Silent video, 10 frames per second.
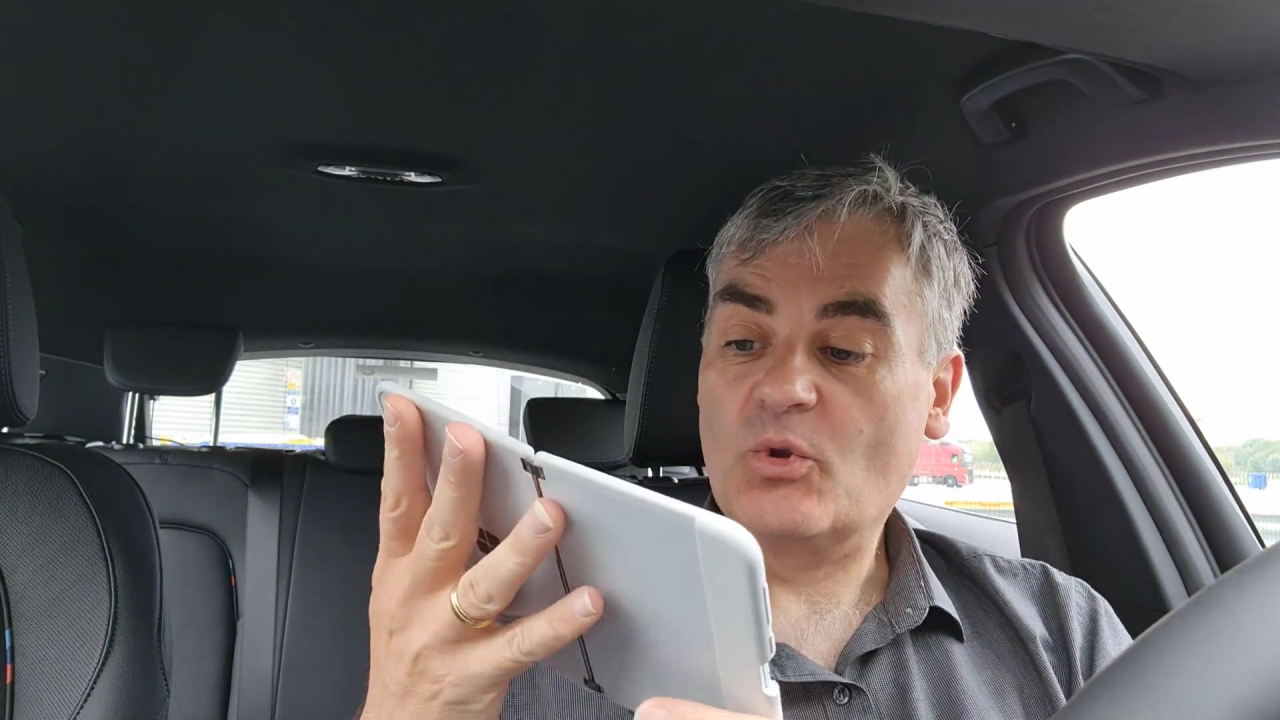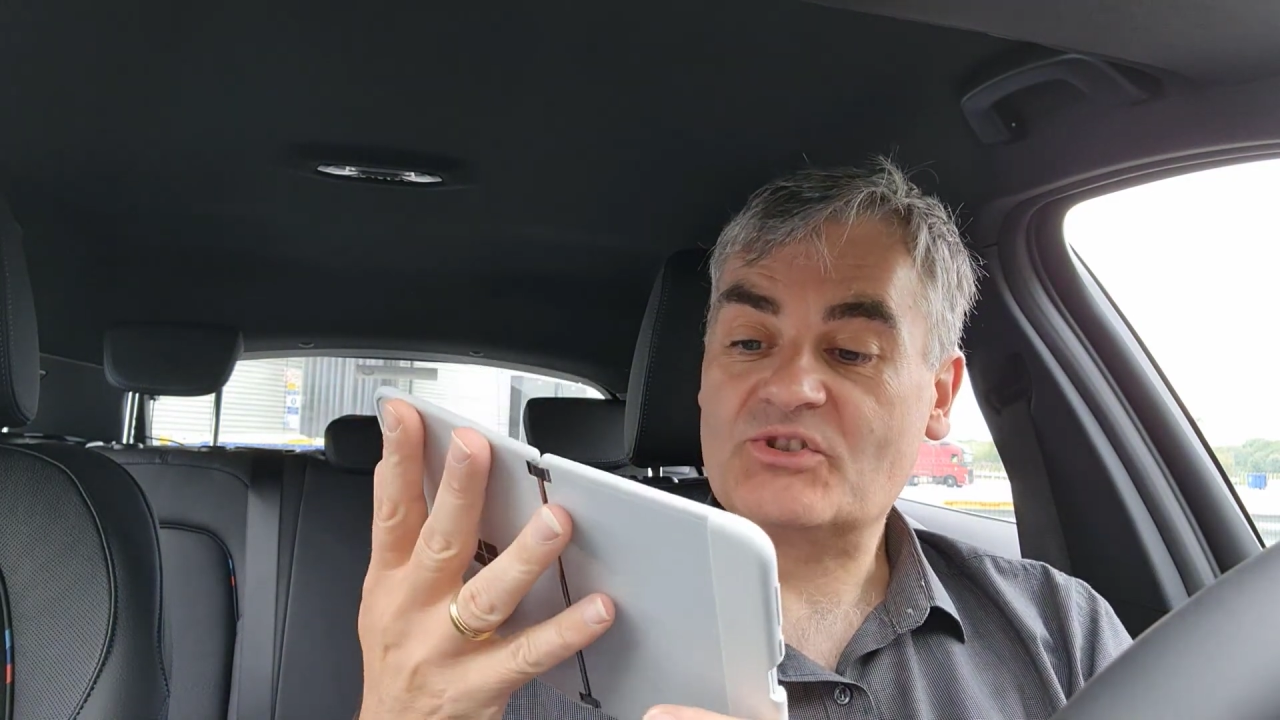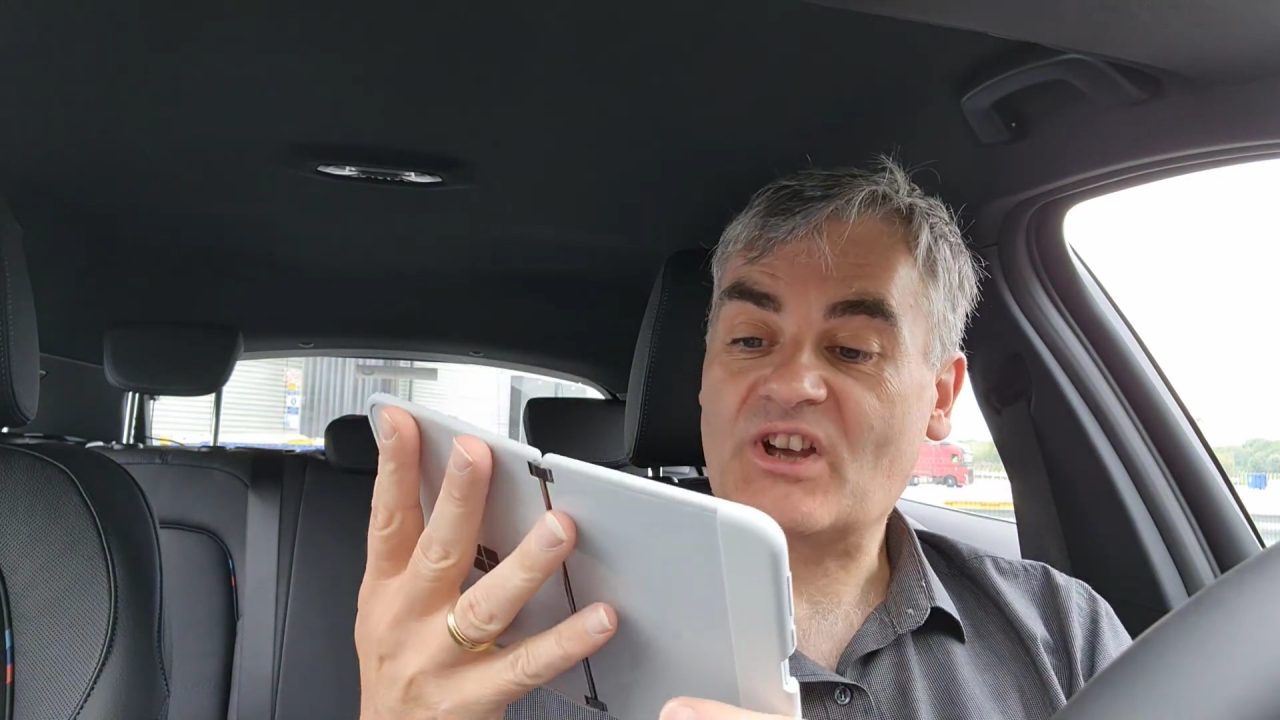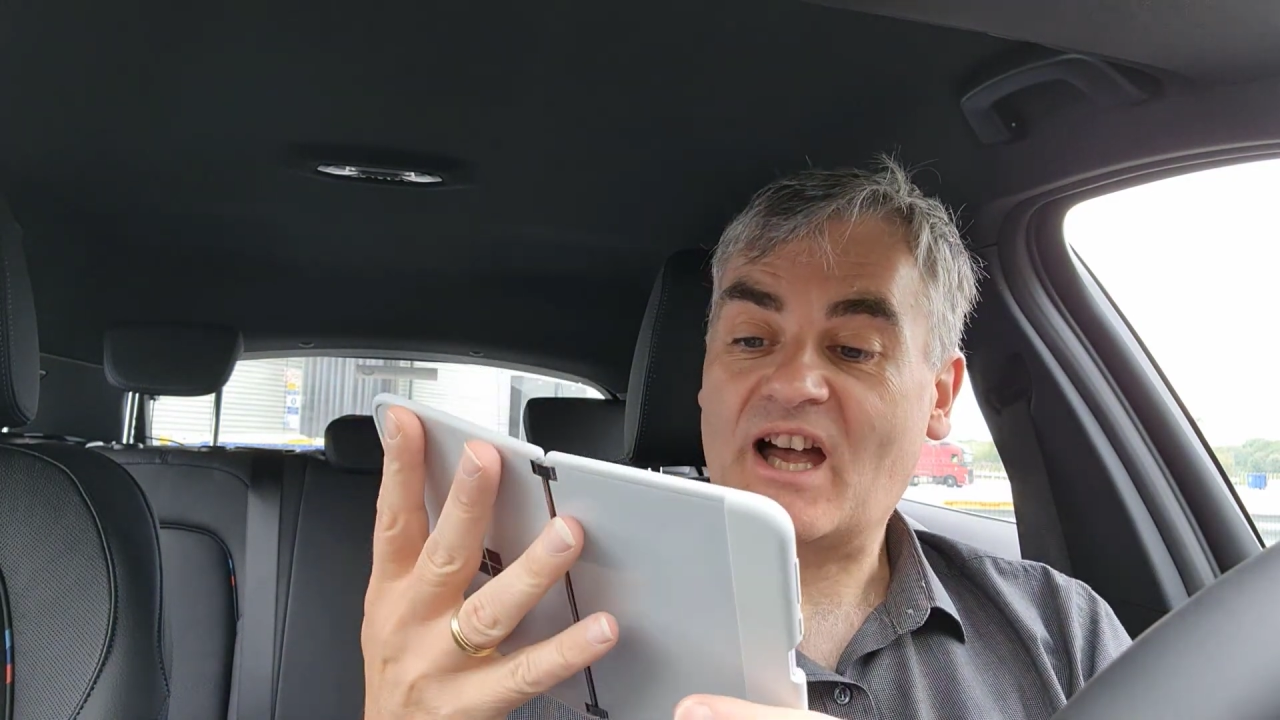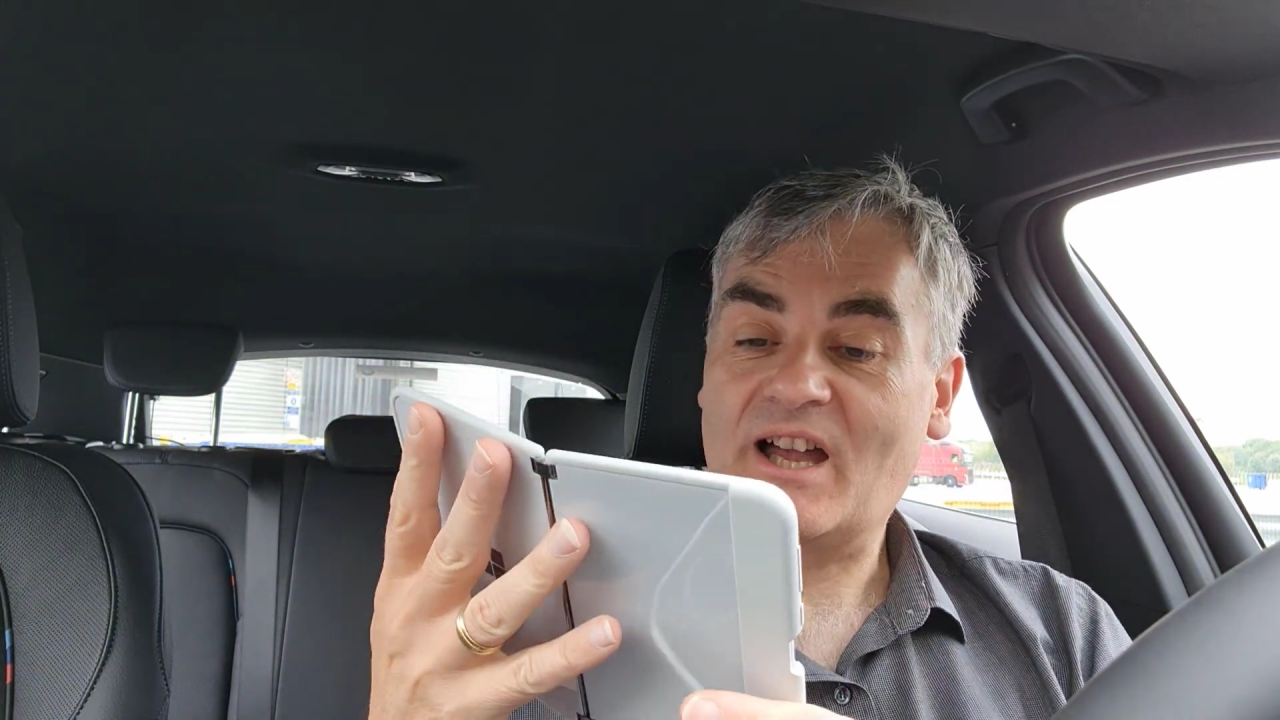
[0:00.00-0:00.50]
the
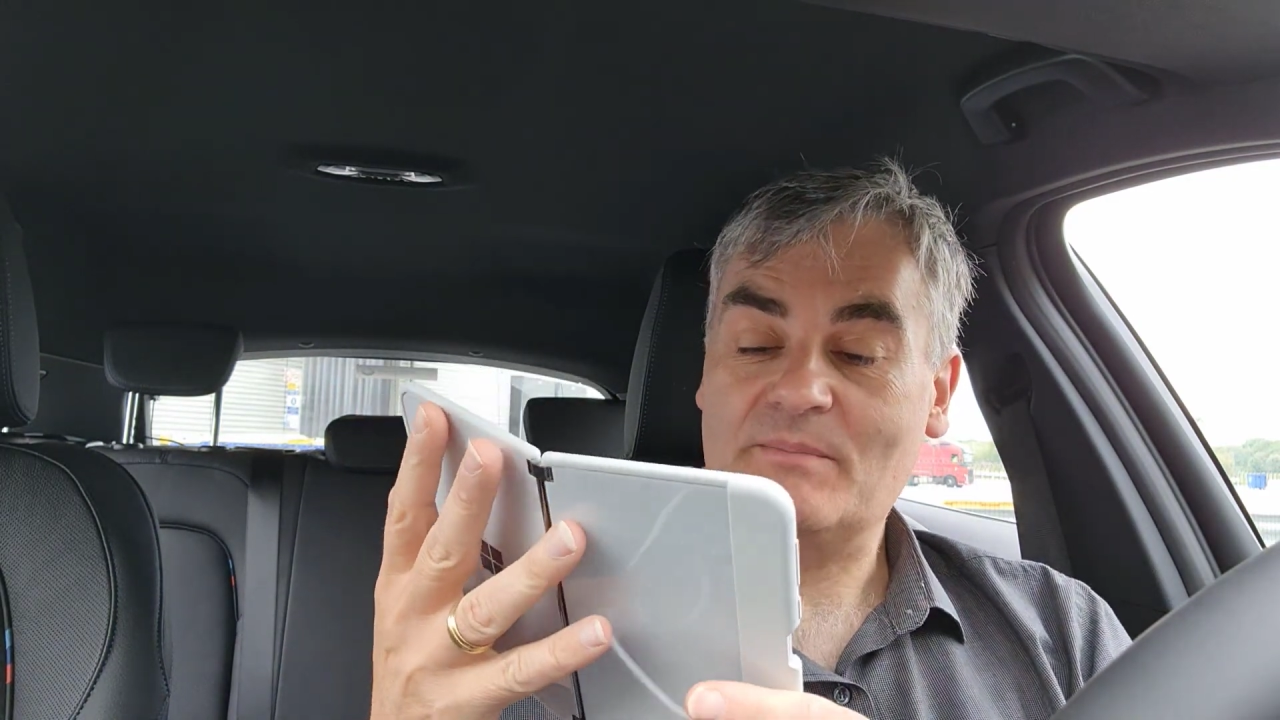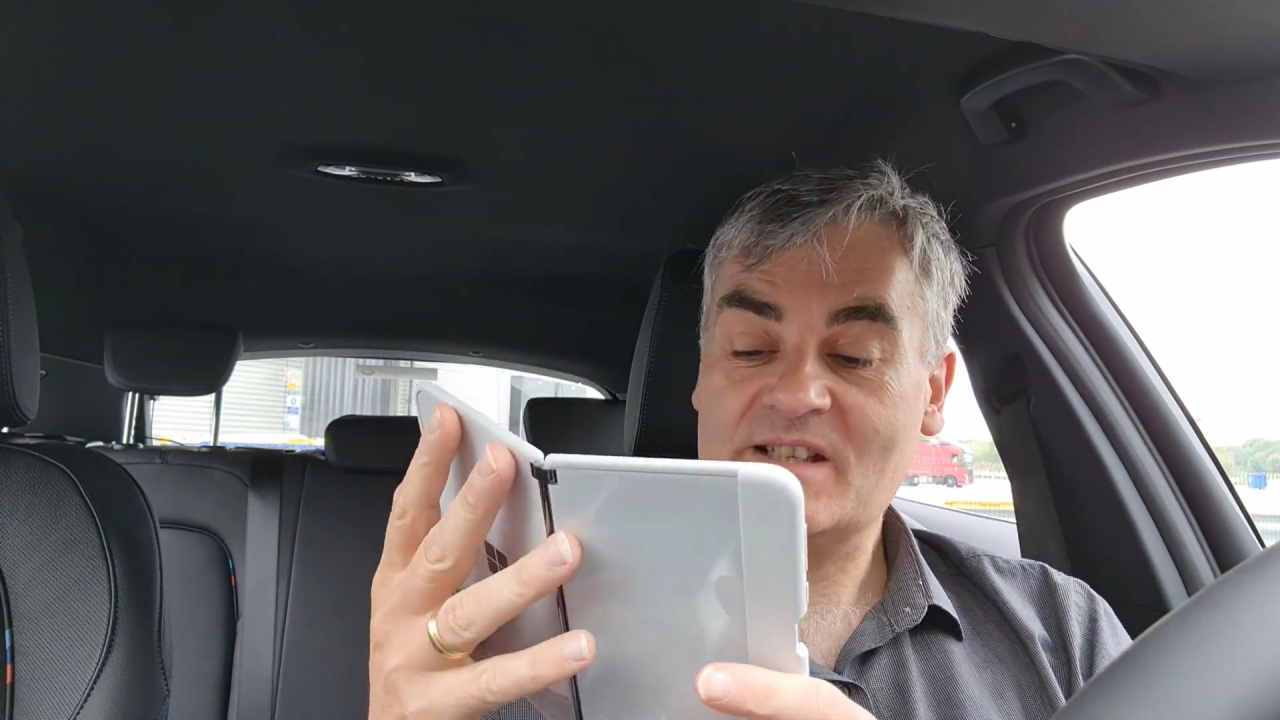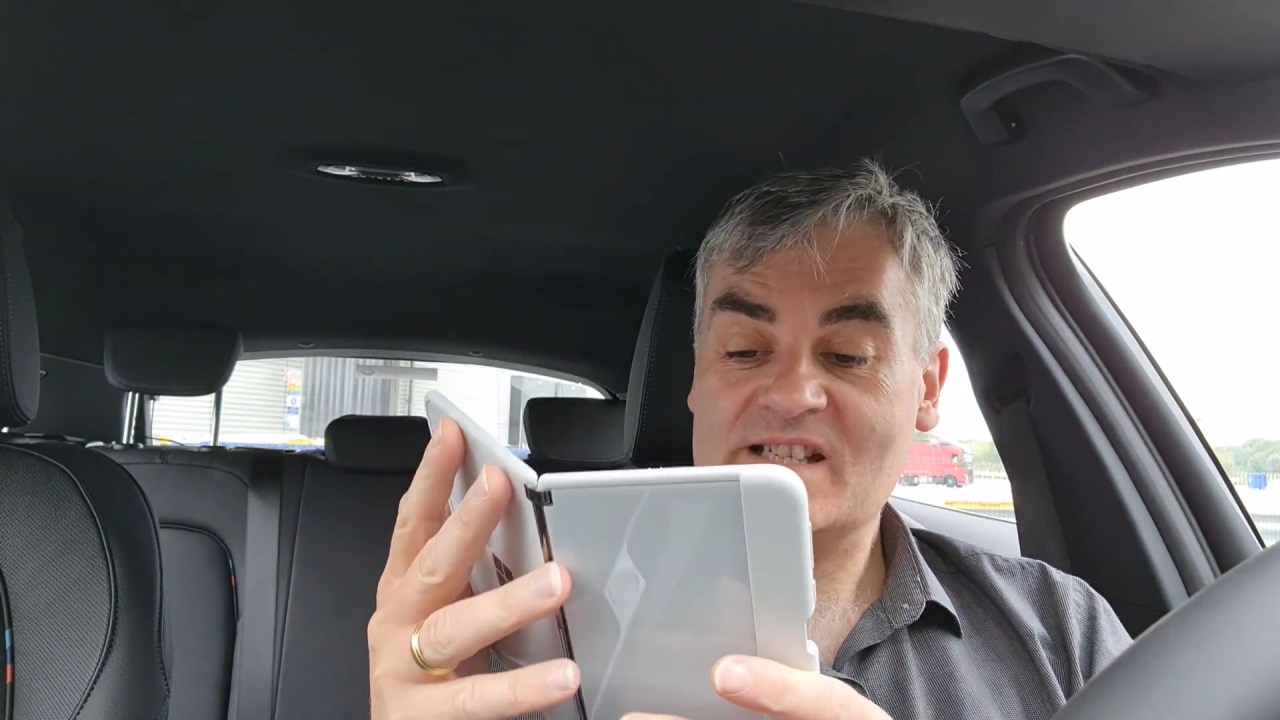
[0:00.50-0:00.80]
time.